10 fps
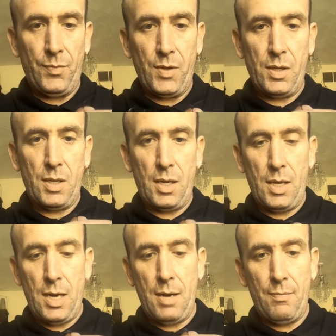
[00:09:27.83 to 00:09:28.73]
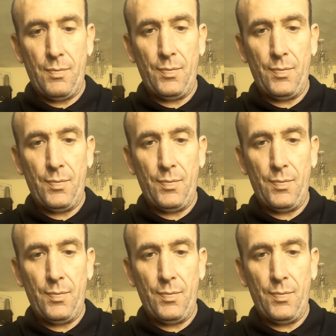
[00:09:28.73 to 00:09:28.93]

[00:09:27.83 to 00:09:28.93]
Just like that.